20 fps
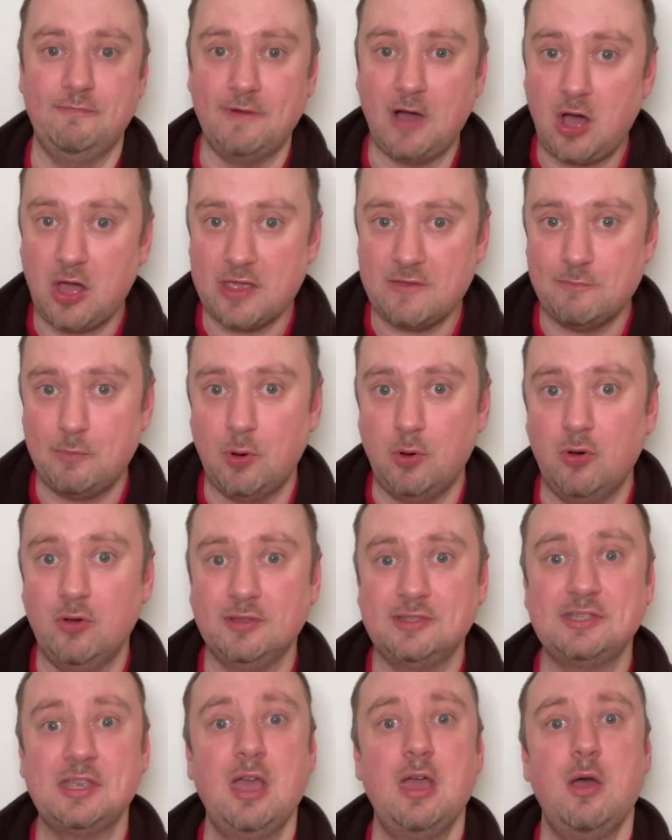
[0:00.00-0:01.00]

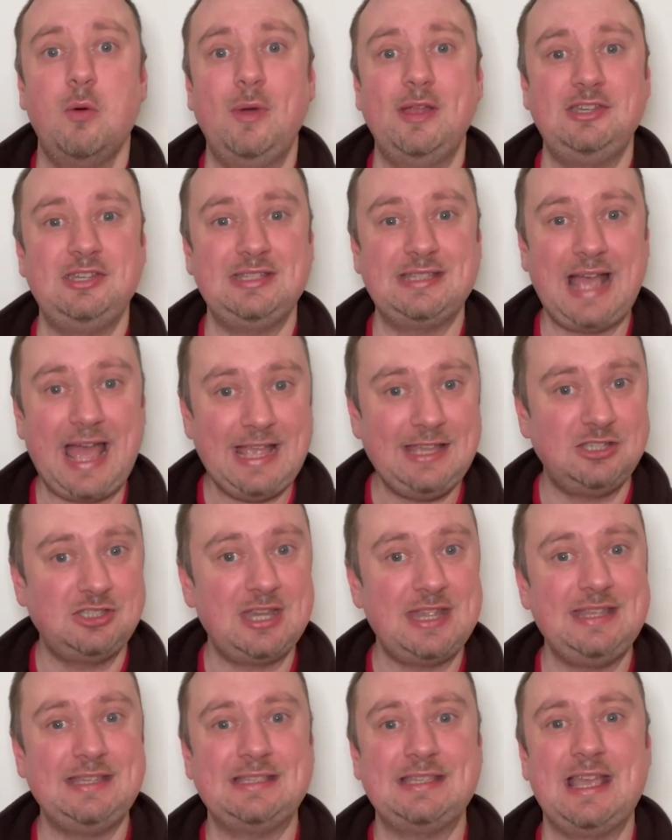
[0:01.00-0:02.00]
Viveport, which is
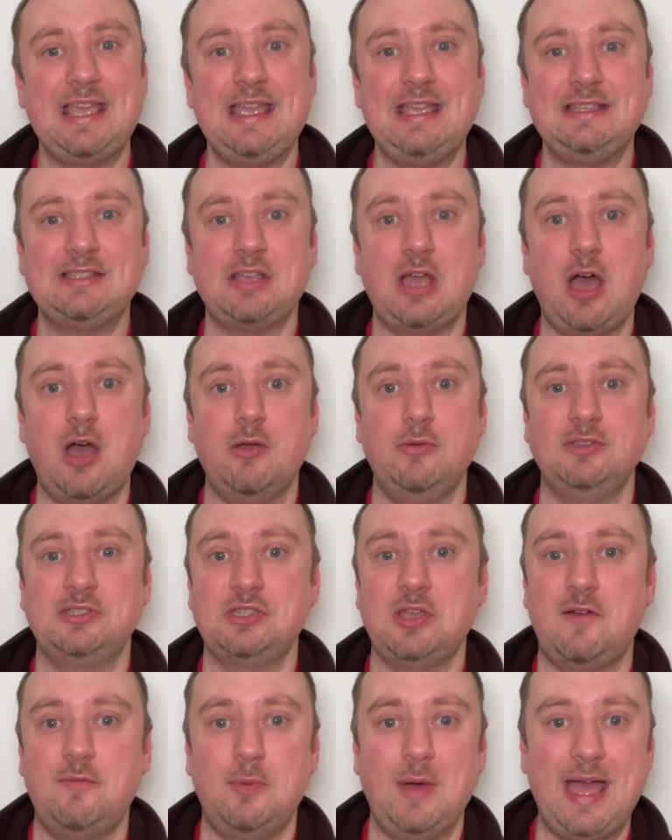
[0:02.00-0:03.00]
HTC's own
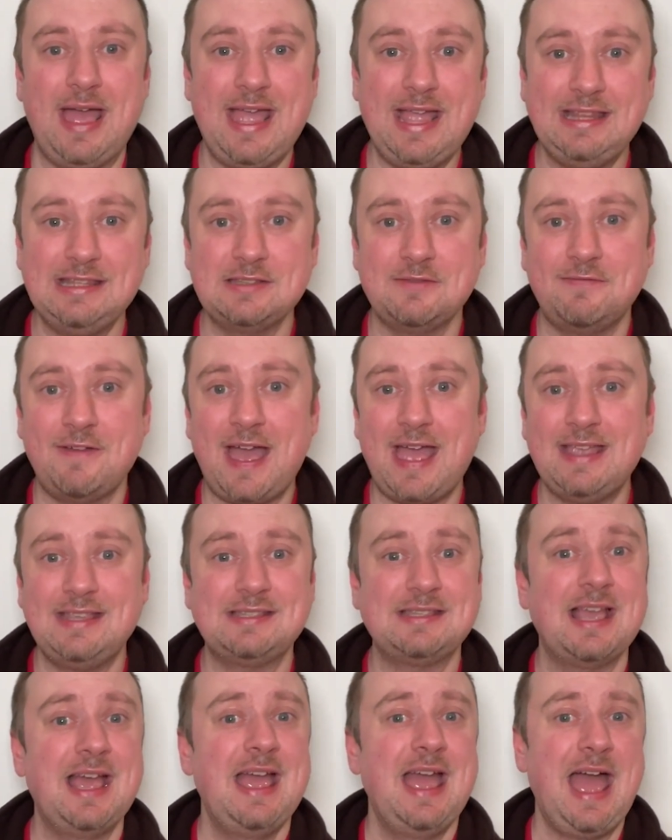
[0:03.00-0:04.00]
software
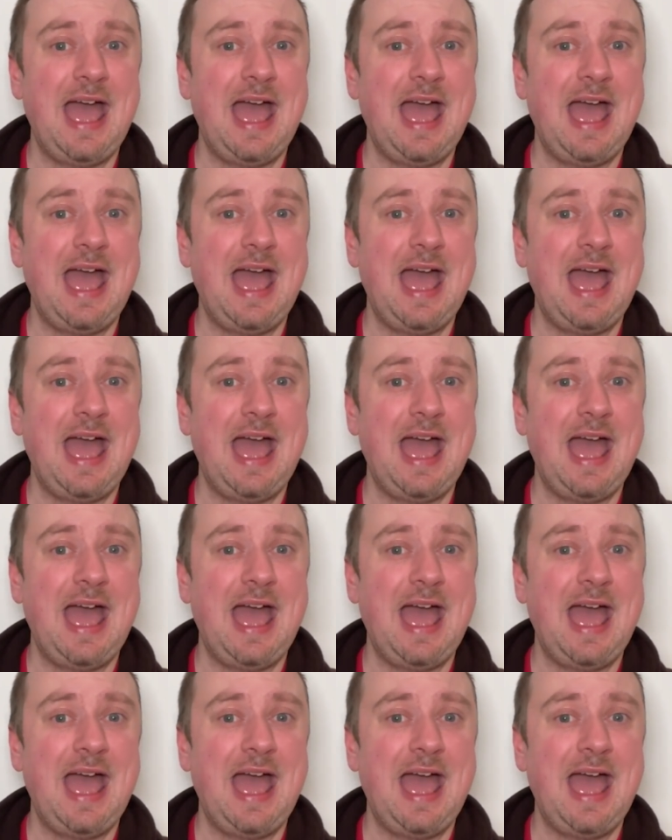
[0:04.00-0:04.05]
interface.